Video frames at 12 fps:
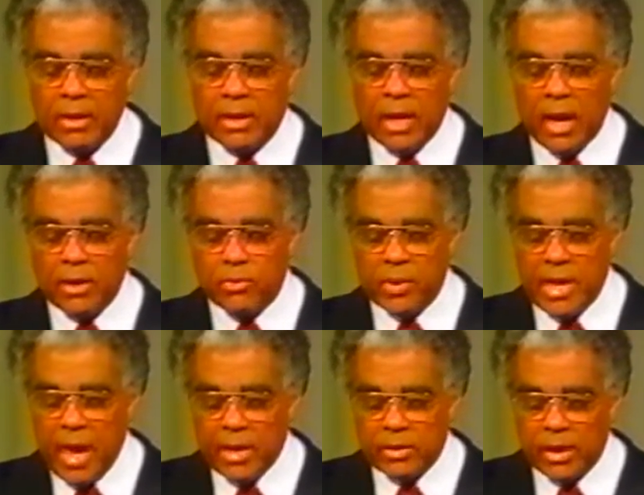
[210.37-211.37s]
God
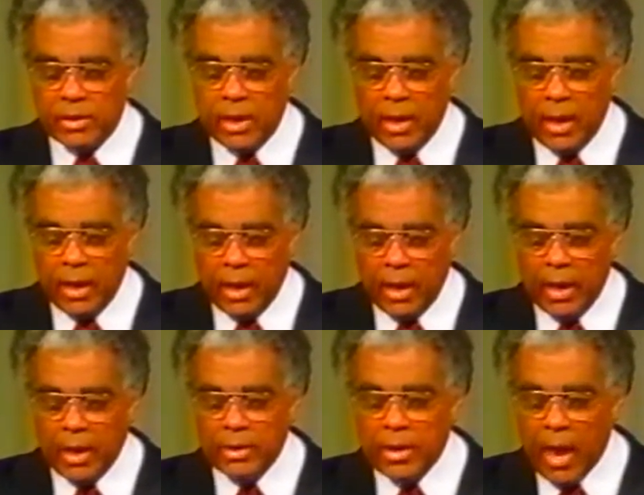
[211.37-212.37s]
reacted
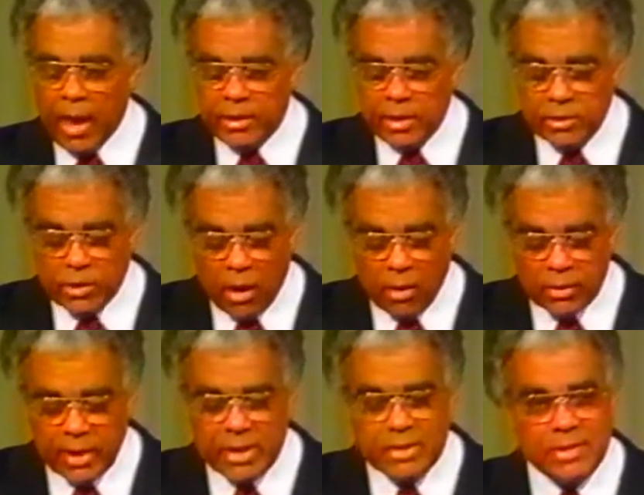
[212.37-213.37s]
in an
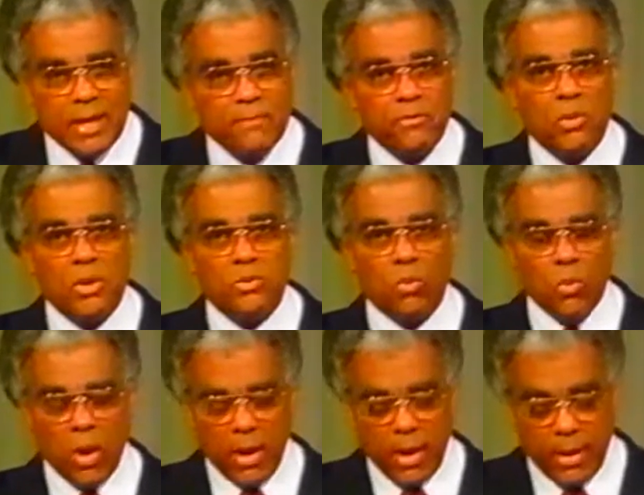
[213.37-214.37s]
entirely different
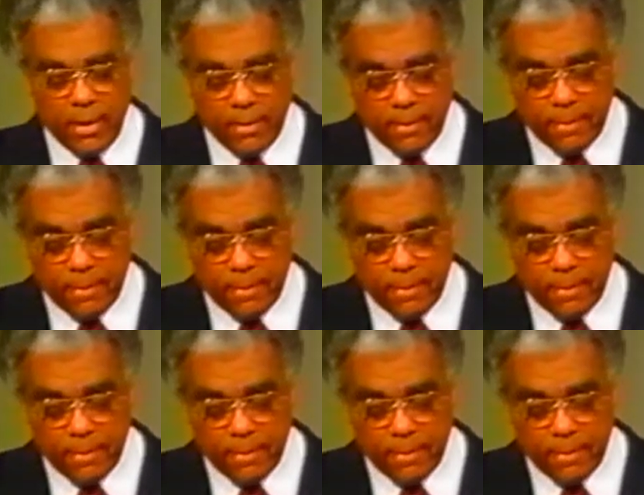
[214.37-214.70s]
way.